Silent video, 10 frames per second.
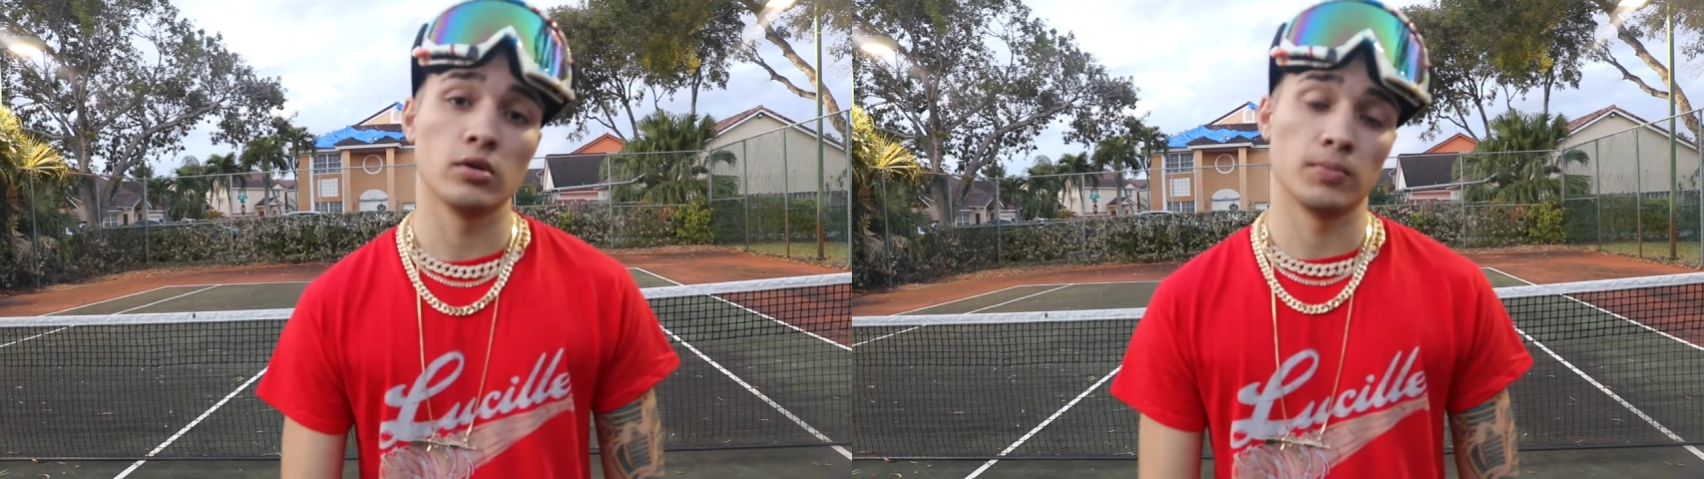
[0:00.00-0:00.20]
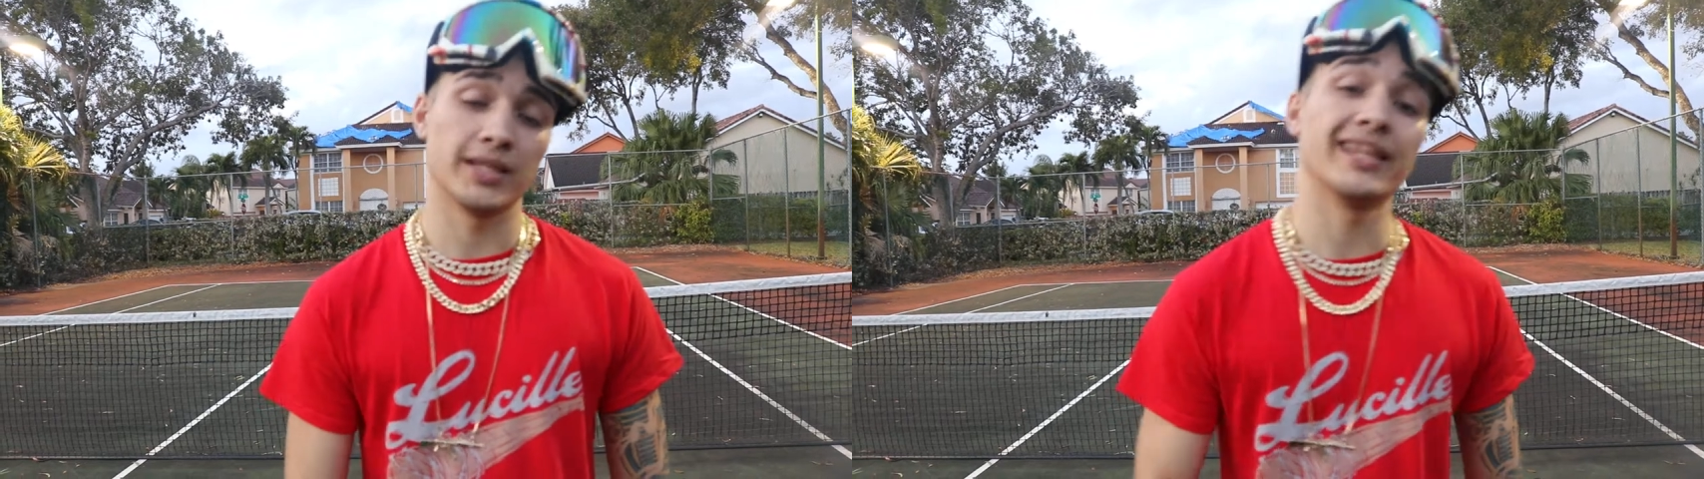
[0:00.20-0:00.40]

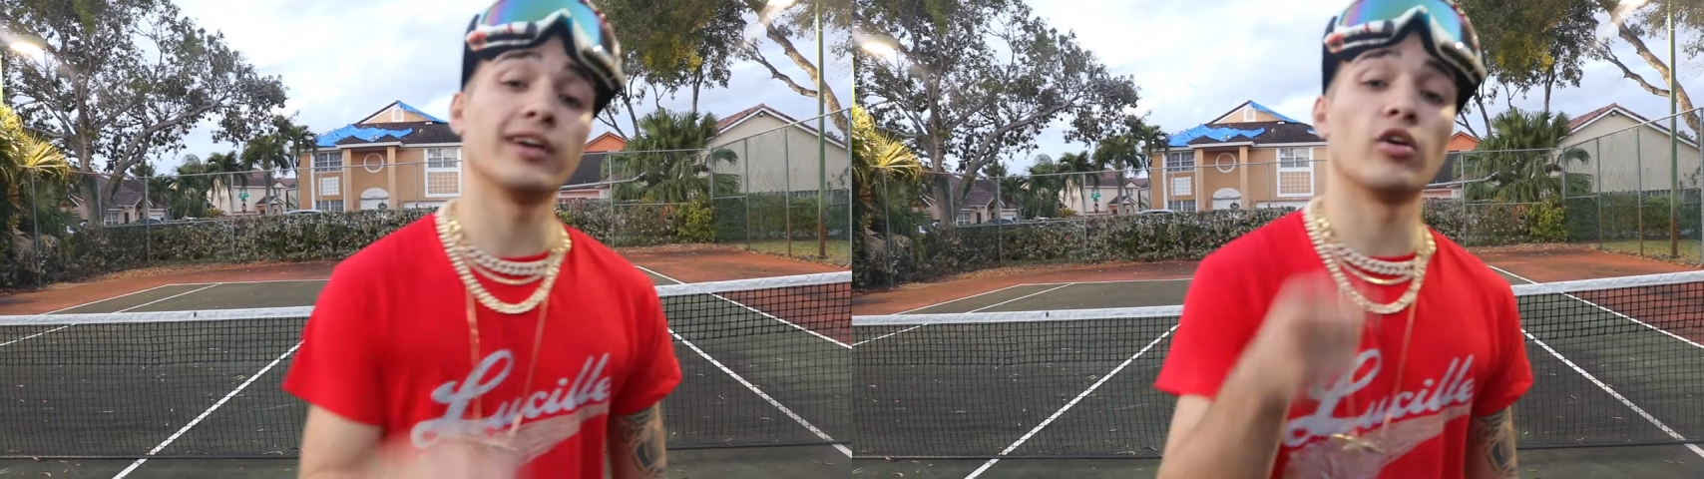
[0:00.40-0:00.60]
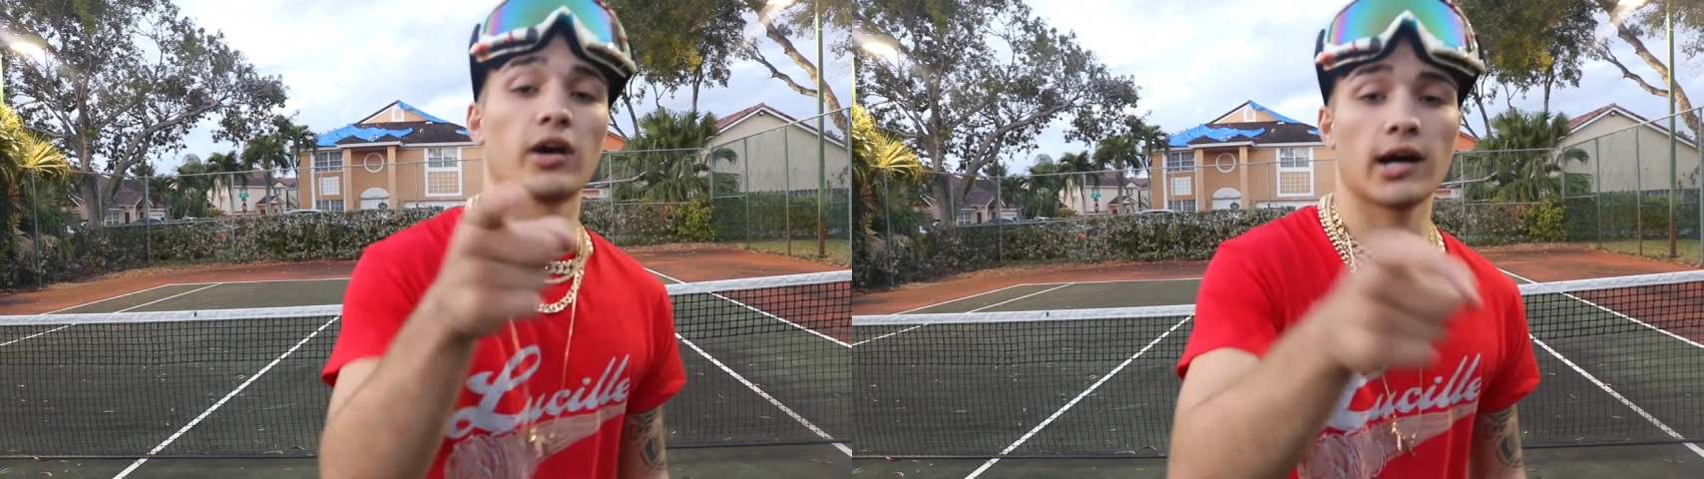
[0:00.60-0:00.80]
but then they
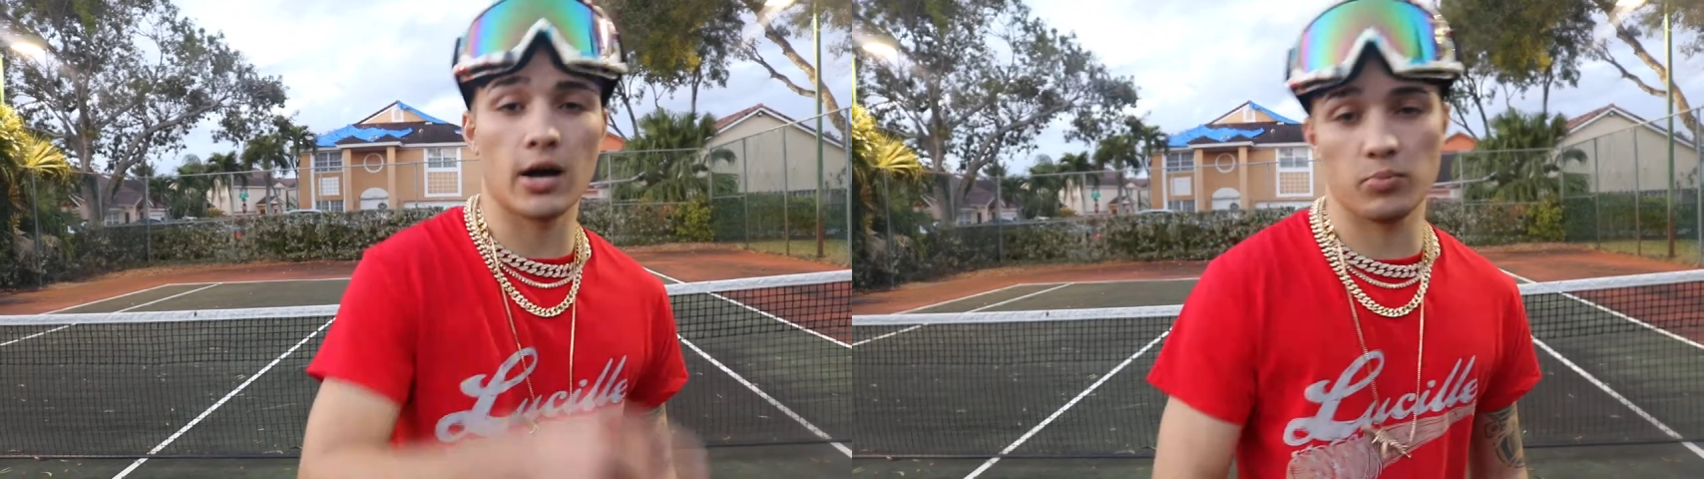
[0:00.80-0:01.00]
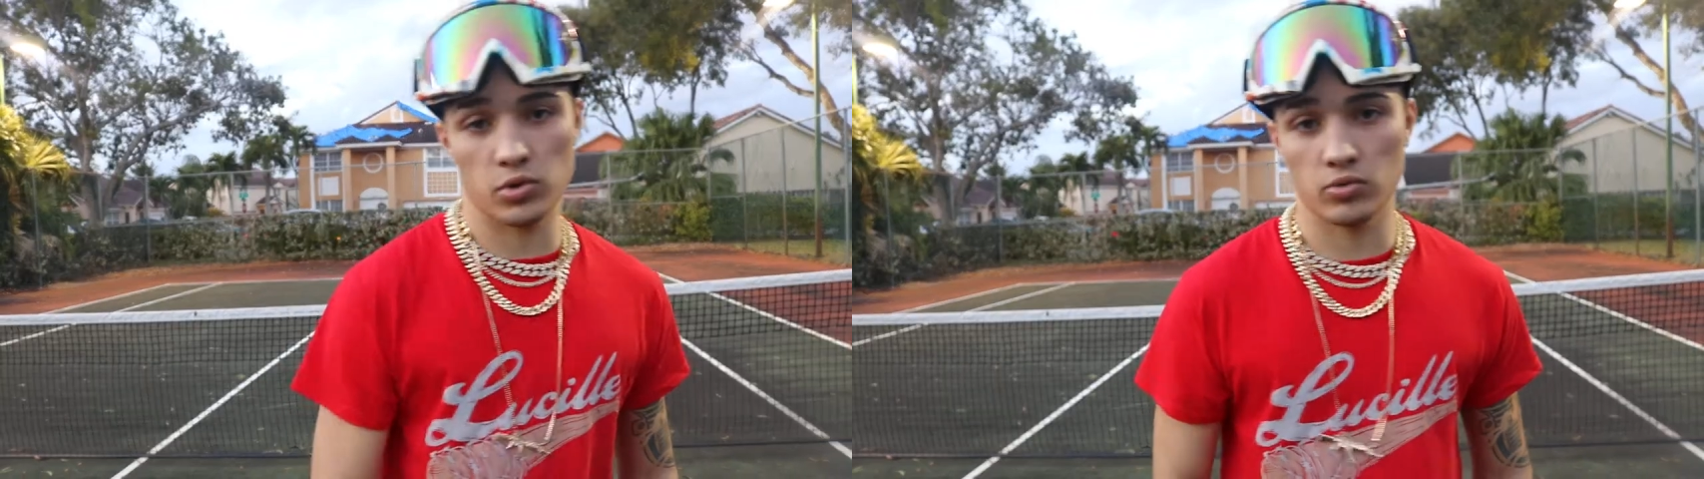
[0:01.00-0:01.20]
gonna
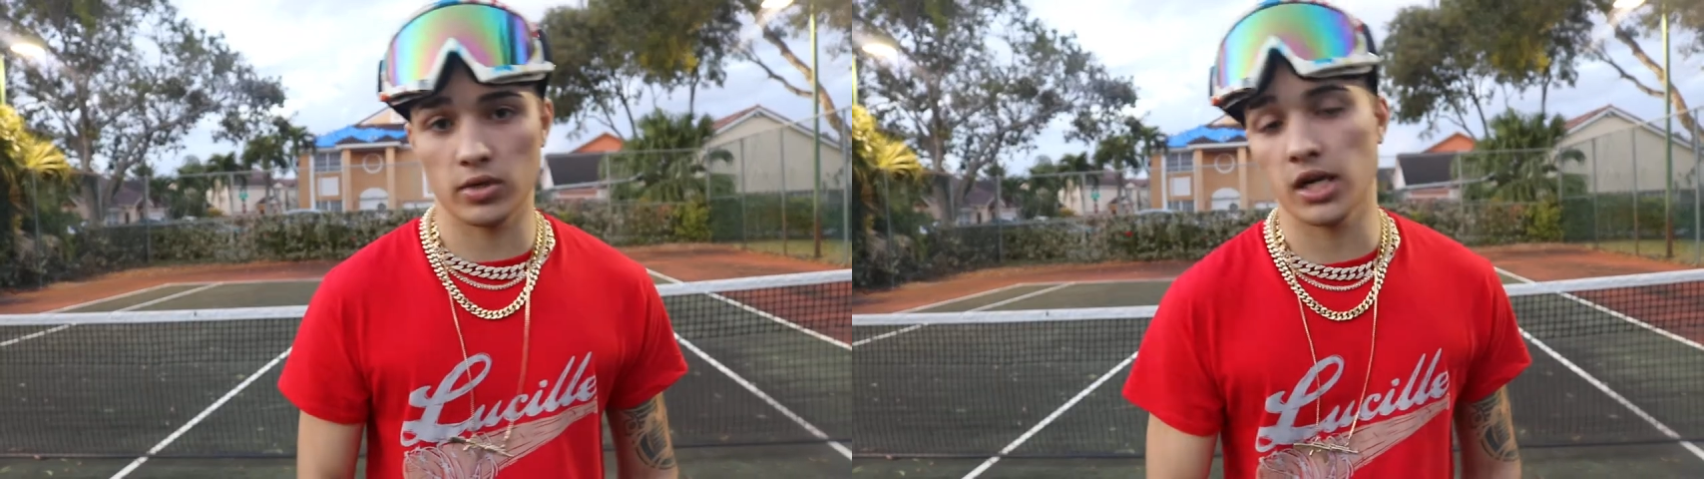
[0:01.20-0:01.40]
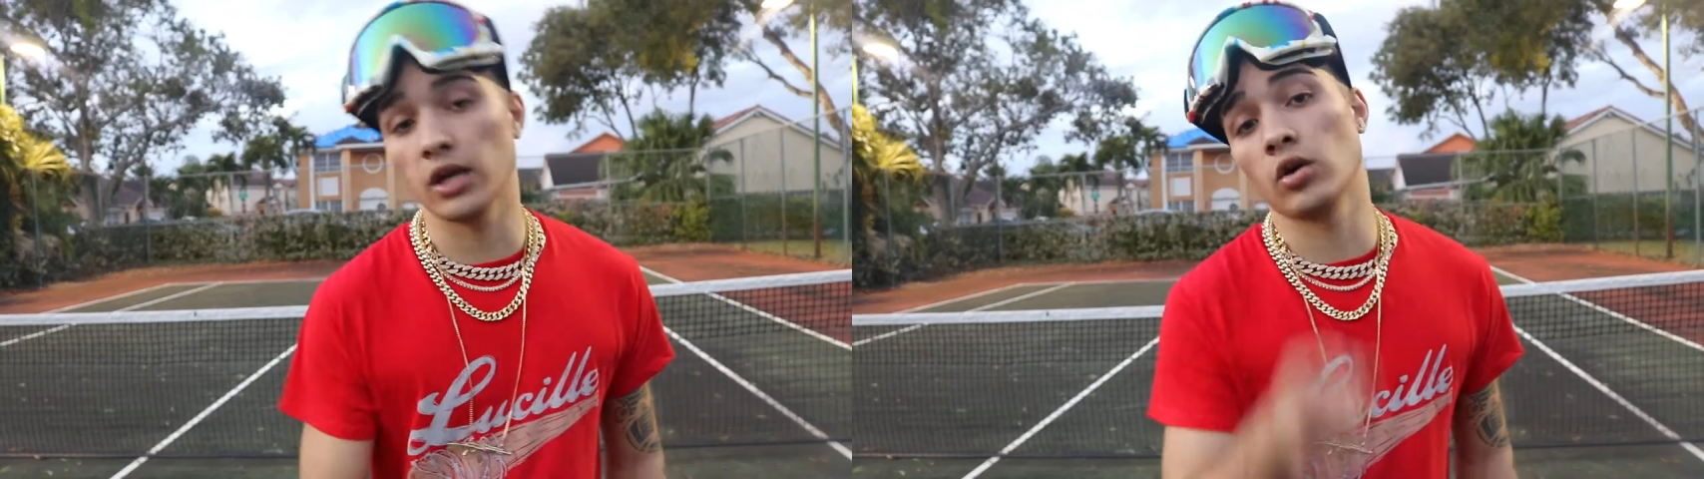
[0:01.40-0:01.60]
copy you,
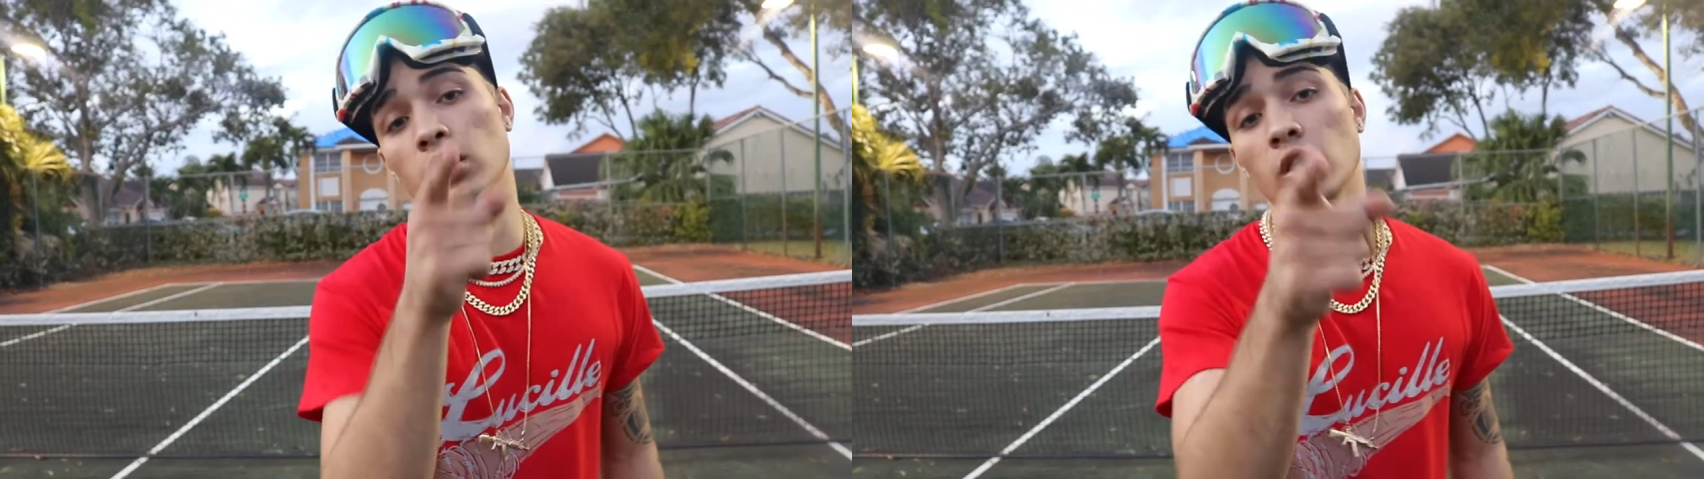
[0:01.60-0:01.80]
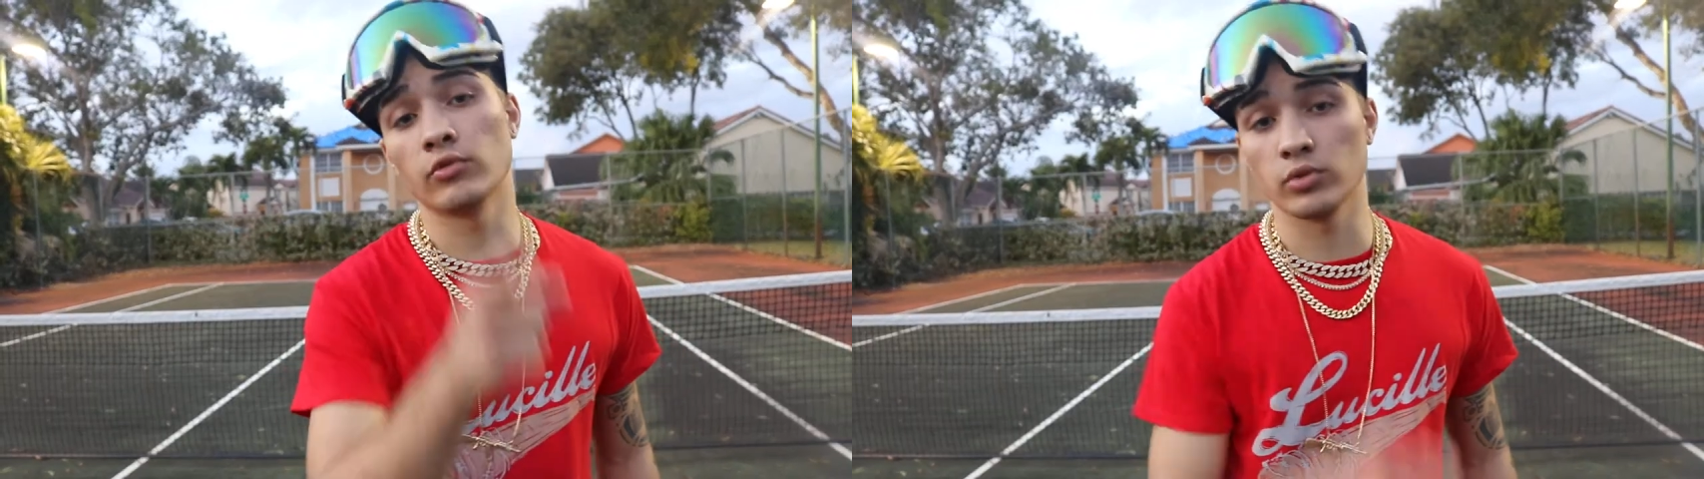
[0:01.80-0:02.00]
and they
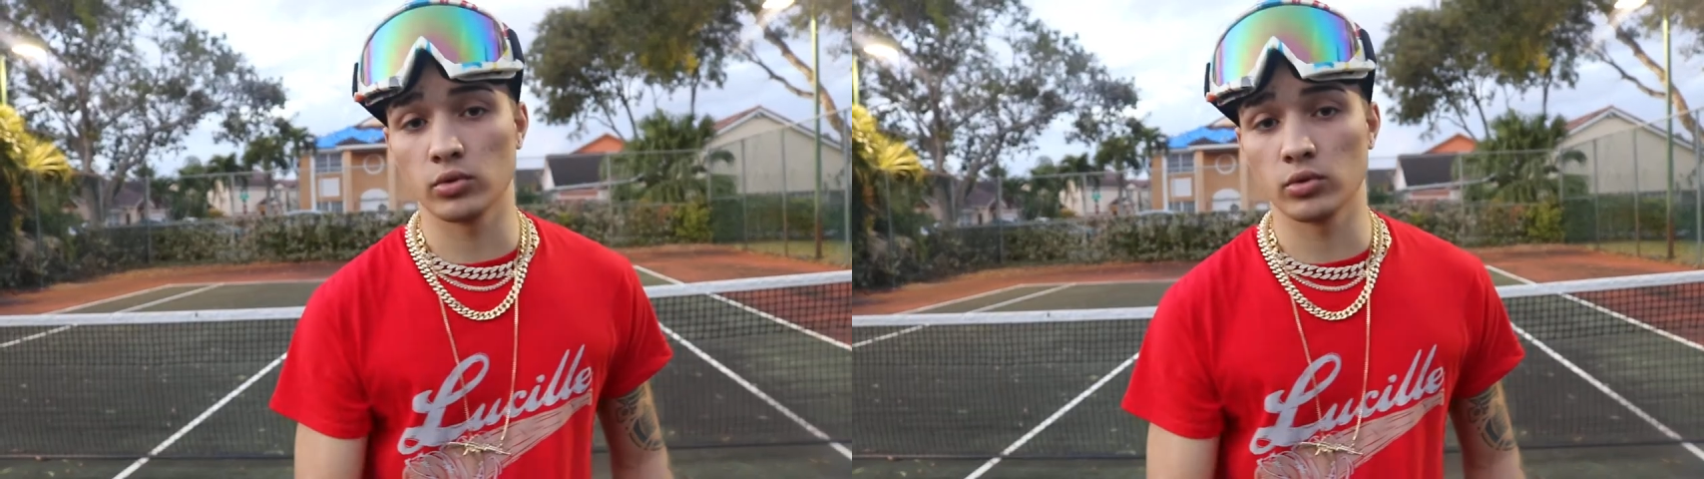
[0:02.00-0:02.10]
gonna love you.